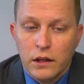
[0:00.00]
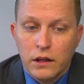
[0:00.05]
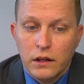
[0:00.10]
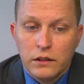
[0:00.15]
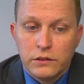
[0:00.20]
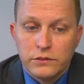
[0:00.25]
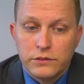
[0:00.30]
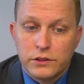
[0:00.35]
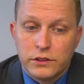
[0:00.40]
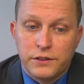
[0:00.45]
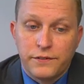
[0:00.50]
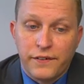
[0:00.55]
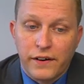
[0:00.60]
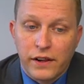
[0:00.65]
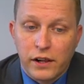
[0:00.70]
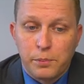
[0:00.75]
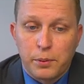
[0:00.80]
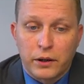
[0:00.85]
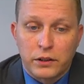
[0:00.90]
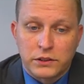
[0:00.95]
To
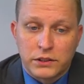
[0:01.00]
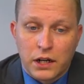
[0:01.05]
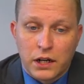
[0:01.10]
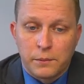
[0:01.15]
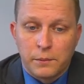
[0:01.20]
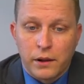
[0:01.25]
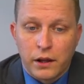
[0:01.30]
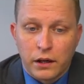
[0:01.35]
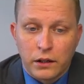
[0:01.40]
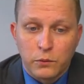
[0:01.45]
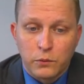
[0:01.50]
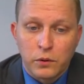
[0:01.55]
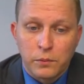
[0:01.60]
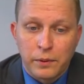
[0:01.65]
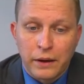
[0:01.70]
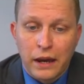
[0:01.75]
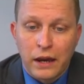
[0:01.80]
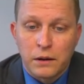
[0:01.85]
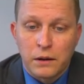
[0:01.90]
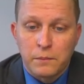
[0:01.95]
develop our timeline, we
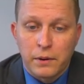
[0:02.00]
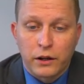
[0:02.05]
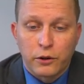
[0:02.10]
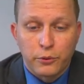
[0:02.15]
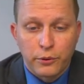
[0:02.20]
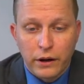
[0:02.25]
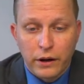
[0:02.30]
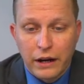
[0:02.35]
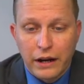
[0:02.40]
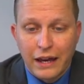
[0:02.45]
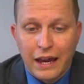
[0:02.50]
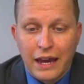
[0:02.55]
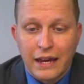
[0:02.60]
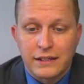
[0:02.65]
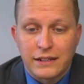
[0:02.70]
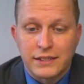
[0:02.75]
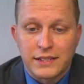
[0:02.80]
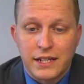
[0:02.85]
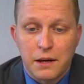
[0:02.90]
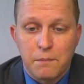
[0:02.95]
began by creating a
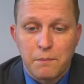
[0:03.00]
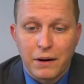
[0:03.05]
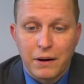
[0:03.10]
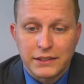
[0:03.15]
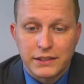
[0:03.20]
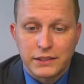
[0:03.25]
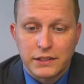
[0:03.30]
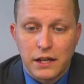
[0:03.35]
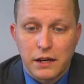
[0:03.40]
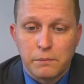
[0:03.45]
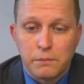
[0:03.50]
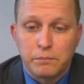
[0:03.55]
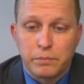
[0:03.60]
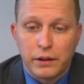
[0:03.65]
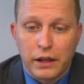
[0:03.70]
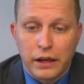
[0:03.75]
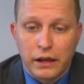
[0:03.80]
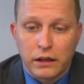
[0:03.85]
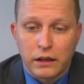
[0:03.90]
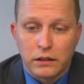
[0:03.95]
step-by-step
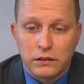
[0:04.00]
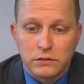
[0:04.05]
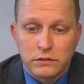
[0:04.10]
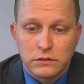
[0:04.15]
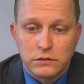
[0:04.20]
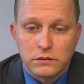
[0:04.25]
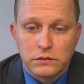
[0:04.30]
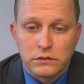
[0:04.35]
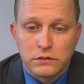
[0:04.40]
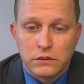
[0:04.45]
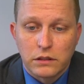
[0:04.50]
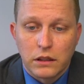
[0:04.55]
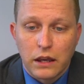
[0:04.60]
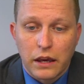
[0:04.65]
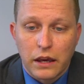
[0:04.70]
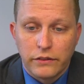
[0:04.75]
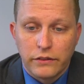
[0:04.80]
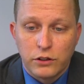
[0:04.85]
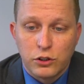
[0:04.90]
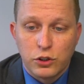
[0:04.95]
plan,
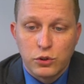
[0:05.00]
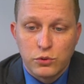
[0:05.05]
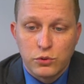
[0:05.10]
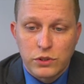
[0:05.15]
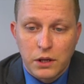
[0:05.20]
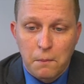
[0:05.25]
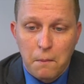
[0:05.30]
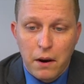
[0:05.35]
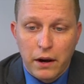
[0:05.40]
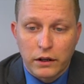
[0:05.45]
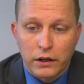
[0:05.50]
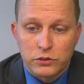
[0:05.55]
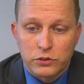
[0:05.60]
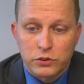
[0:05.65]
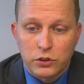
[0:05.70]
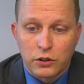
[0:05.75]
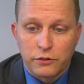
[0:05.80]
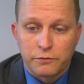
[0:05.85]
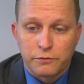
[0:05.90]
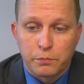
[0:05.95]
and then using
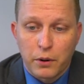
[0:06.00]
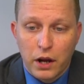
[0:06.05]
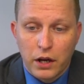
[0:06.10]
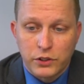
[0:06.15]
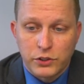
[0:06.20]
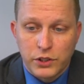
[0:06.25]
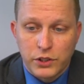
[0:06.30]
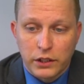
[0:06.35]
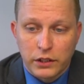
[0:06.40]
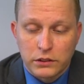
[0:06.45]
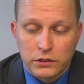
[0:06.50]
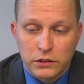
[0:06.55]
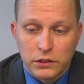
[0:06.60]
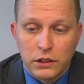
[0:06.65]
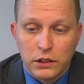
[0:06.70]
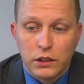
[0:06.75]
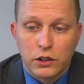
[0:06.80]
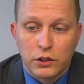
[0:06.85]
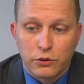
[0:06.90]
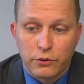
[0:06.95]
Microsoft Project,
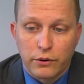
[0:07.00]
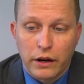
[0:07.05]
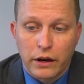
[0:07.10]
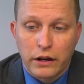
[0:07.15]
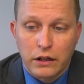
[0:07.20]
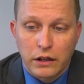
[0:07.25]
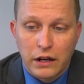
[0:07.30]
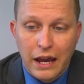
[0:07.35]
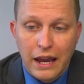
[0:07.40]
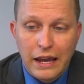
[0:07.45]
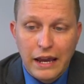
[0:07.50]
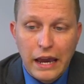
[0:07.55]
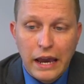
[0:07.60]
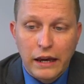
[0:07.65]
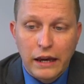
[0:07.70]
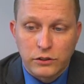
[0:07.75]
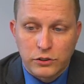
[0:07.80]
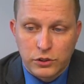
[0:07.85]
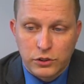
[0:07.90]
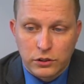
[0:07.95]
created a
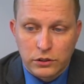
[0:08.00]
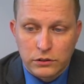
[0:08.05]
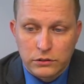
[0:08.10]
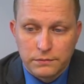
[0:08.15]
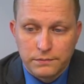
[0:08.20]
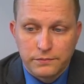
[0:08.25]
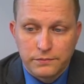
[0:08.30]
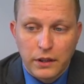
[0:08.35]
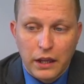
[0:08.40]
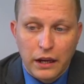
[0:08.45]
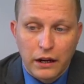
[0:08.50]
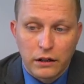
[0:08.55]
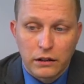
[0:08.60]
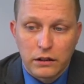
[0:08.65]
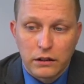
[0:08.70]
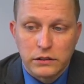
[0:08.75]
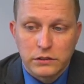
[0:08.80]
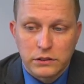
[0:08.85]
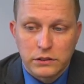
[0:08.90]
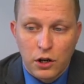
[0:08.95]
Gantt chart. Here
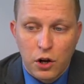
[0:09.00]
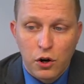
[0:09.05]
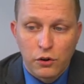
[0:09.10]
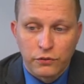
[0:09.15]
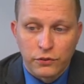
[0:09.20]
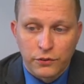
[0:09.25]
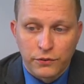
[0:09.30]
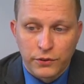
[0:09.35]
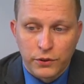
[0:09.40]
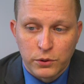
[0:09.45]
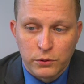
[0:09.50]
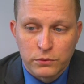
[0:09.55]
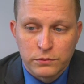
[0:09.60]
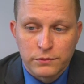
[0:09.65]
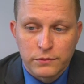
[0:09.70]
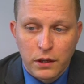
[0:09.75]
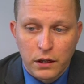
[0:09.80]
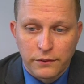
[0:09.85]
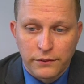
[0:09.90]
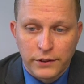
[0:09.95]
is an overview
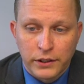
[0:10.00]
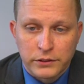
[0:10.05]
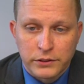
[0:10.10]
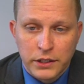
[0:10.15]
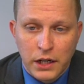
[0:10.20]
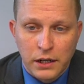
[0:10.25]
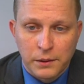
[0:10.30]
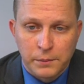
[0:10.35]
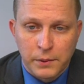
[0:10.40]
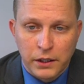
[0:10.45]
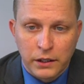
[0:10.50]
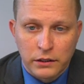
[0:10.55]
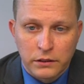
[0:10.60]
of our timeline.